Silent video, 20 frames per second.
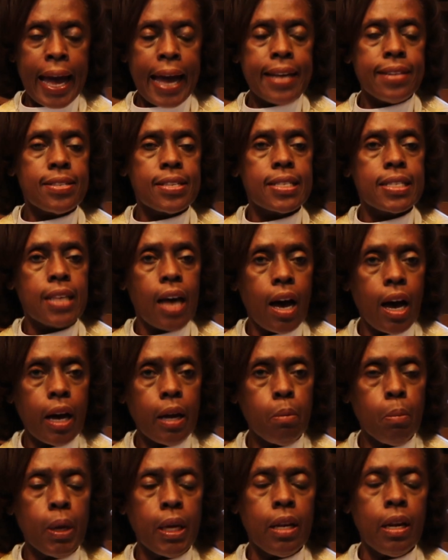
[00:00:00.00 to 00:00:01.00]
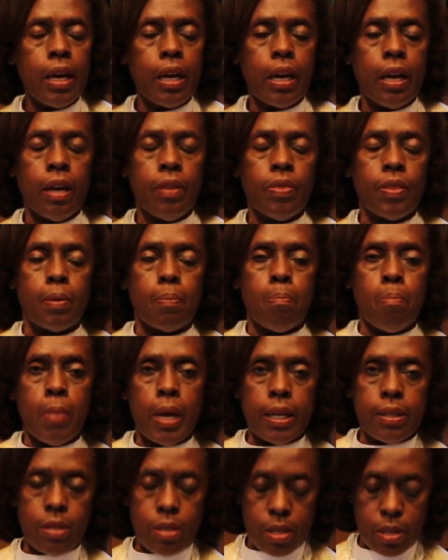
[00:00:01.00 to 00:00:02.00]
And Simon, in the
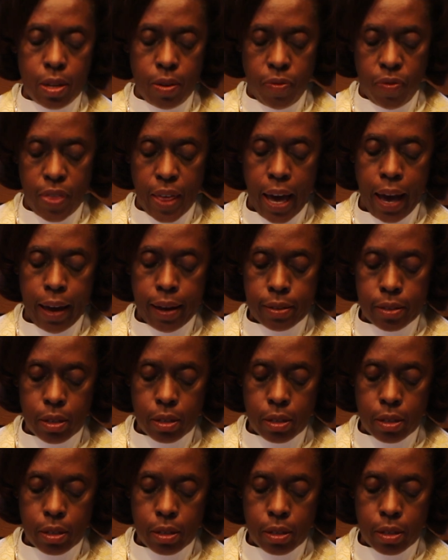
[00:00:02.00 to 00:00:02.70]
midst of that,